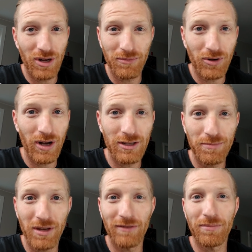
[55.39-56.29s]
Jim
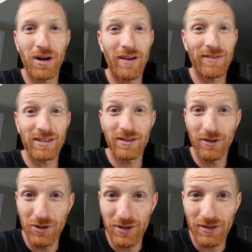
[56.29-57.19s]
Crusby of Profit
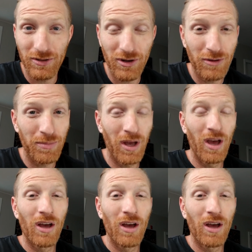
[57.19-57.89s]
Solutions Group.